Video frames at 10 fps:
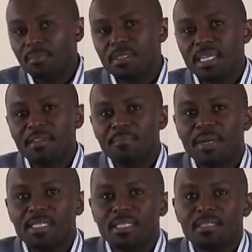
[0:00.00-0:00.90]
Taking
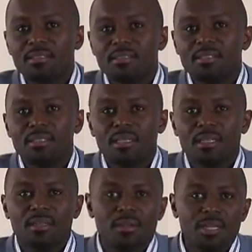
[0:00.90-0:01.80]
part in
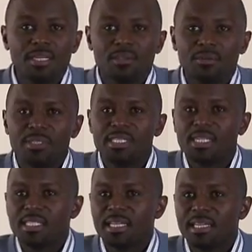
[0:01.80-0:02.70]
clinical
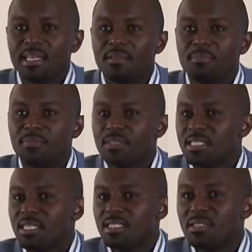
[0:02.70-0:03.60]
research can help
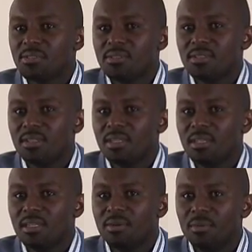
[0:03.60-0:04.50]
facilities
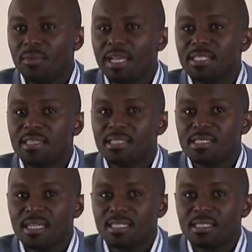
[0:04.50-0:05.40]
raise their
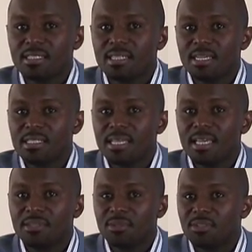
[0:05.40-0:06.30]
standards as they
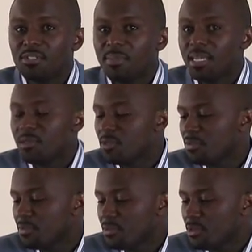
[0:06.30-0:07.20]
introduce many
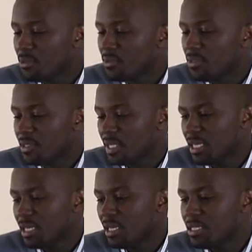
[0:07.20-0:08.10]
useful tools
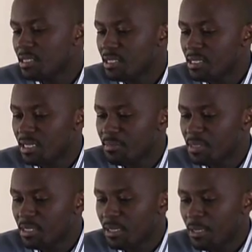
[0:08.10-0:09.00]
and systems.